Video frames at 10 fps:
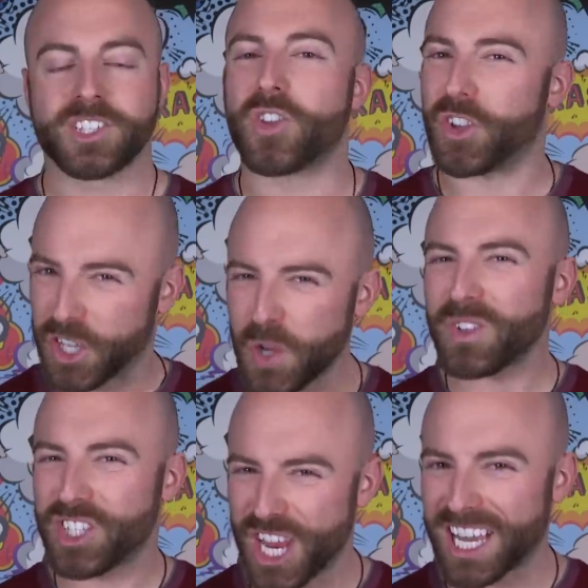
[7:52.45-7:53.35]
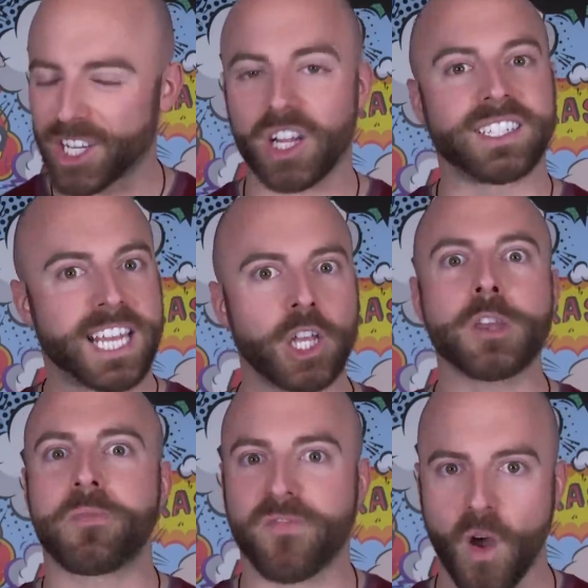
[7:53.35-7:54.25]
So they're cute and gentle until
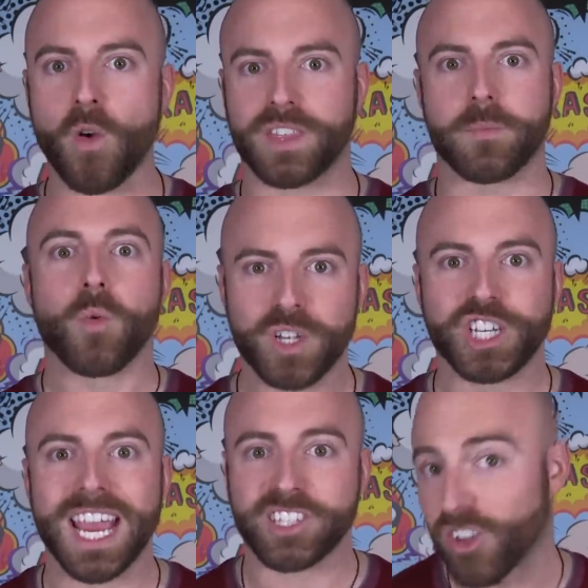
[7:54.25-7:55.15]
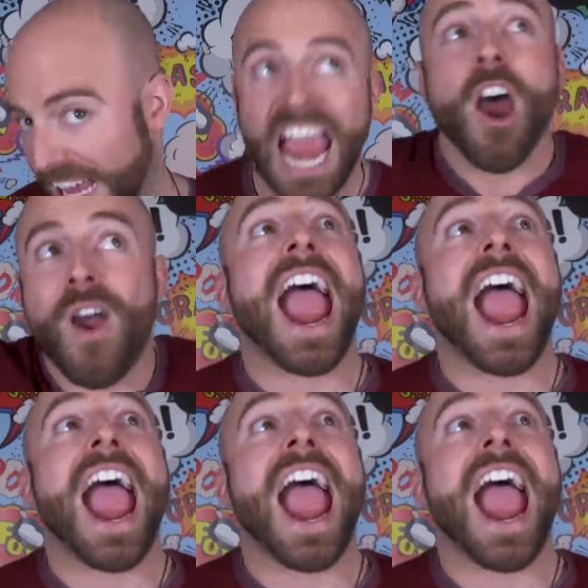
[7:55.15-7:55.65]
you provoke them, in which case they're like, oh,